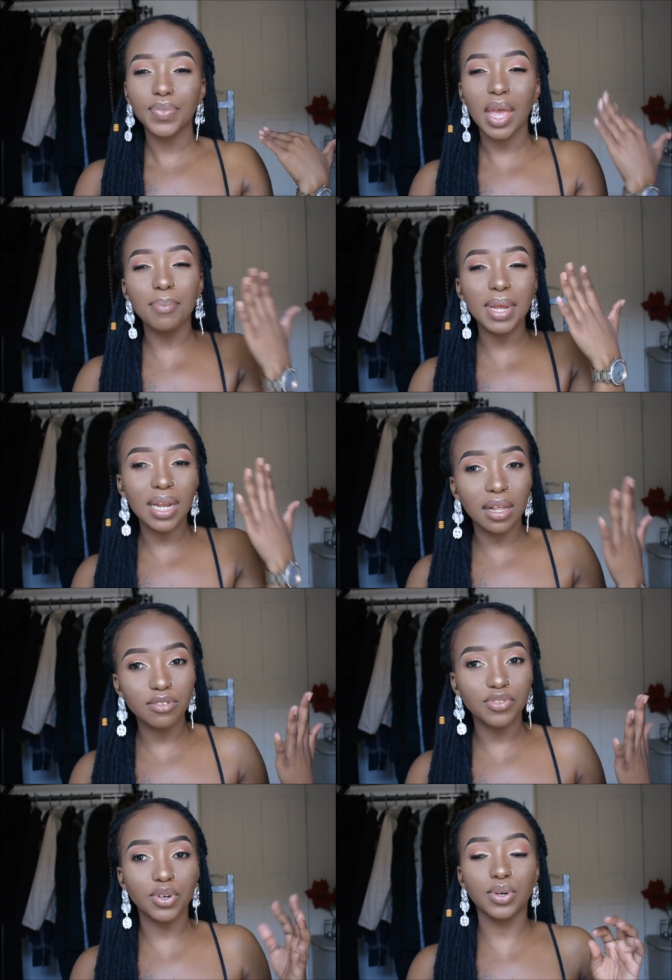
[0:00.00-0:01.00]
a bit
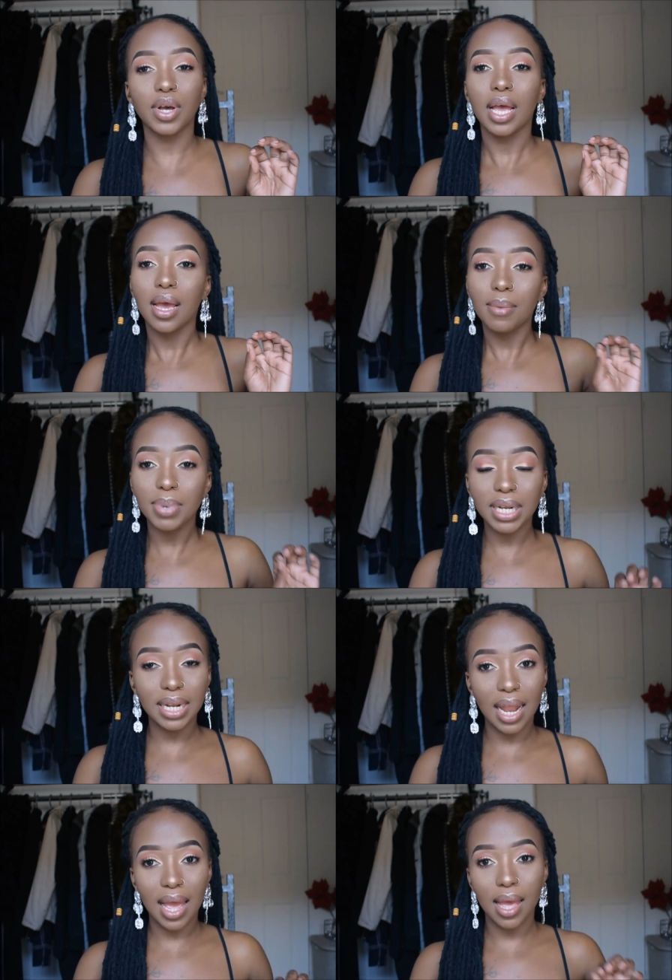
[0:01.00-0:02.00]
colorful a bit
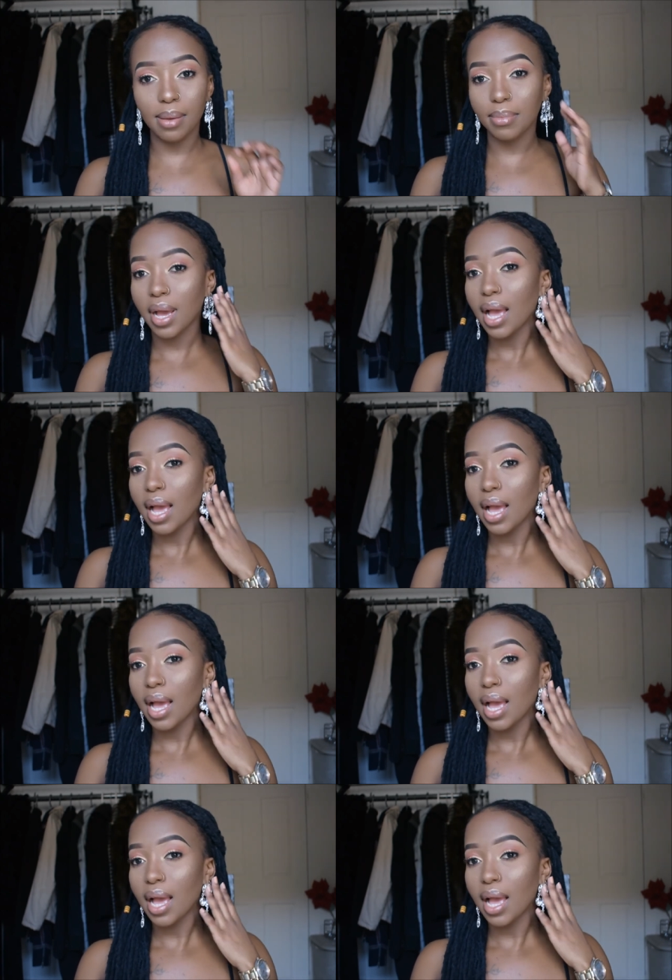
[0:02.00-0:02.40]
glam